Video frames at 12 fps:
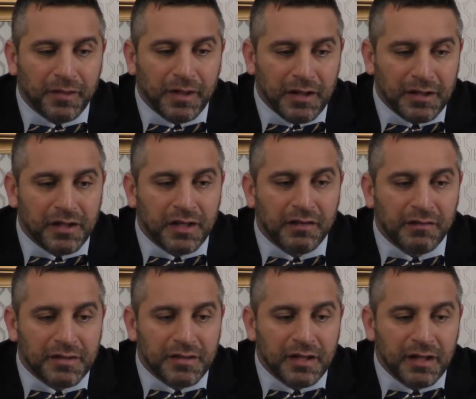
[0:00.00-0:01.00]

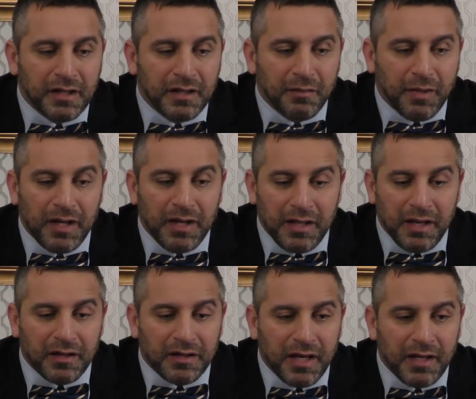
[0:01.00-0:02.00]
initiatives. But in the
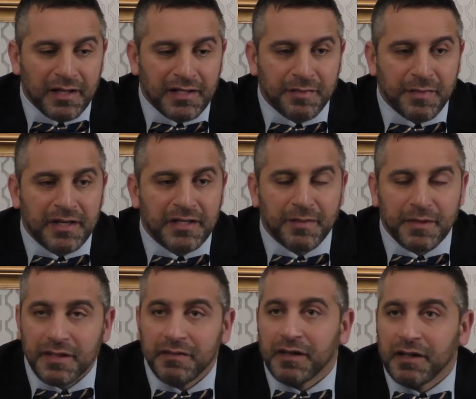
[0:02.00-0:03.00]
RTLS space
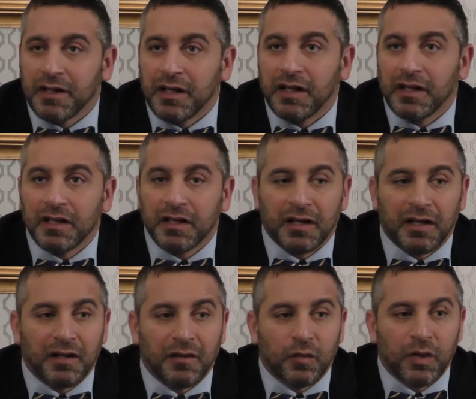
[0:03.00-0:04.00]
specifically,
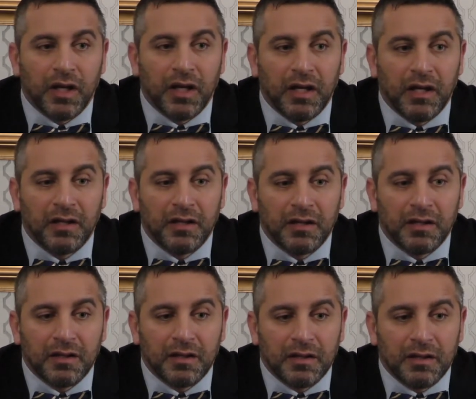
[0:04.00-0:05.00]
we
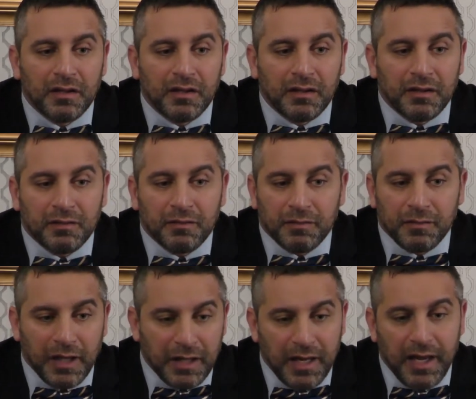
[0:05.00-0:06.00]

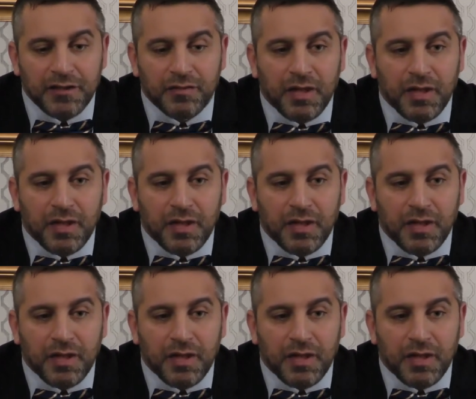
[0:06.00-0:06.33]
engaged with